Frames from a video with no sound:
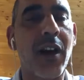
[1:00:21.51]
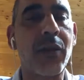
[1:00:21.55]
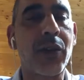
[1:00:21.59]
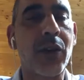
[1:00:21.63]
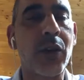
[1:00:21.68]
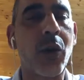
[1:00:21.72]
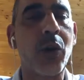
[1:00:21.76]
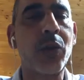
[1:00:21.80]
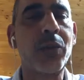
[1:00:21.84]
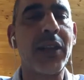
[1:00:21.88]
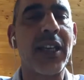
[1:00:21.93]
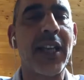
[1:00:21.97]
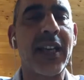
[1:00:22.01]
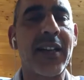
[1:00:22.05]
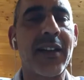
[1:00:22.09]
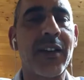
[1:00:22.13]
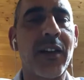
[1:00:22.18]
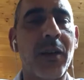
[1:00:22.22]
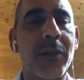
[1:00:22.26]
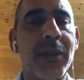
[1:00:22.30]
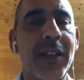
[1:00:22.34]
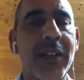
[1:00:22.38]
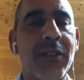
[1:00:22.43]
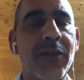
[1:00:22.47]
global
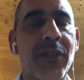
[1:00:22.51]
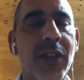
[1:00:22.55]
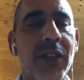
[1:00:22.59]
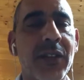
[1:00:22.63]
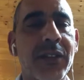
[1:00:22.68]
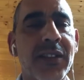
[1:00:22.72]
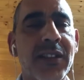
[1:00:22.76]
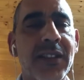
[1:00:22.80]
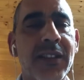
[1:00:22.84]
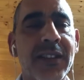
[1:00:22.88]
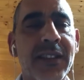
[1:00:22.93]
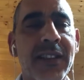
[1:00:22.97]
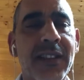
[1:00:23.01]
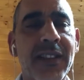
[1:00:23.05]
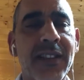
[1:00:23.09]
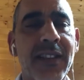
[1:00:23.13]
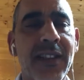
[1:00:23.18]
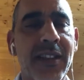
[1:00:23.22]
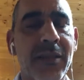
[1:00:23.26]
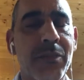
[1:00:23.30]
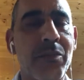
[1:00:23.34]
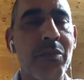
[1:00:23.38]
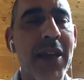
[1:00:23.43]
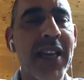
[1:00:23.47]
economic volatility,
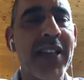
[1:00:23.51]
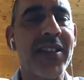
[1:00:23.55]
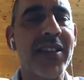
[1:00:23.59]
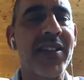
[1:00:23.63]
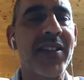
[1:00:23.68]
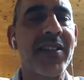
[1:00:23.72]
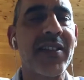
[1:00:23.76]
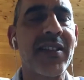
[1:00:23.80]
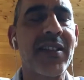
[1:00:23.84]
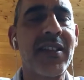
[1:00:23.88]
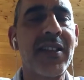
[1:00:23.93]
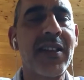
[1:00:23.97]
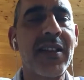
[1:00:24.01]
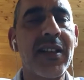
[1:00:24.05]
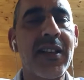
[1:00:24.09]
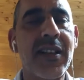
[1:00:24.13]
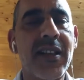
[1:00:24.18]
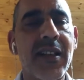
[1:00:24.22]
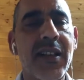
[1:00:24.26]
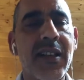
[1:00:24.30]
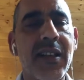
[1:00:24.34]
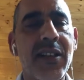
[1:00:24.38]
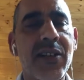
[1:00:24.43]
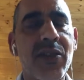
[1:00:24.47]
that mix
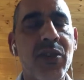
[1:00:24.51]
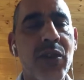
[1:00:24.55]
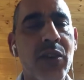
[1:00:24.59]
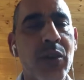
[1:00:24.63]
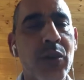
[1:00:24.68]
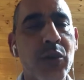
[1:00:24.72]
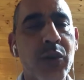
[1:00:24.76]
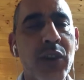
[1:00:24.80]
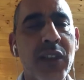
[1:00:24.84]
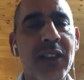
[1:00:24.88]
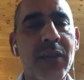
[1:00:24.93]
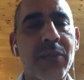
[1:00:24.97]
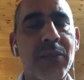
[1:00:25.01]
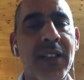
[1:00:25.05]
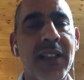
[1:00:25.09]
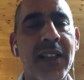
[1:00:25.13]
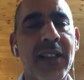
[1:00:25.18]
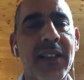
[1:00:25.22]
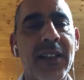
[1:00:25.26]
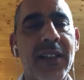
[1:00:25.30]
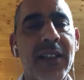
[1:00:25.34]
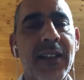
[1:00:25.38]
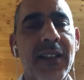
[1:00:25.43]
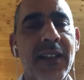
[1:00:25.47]
is
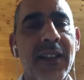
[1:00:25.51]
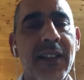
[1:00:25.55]
incredibly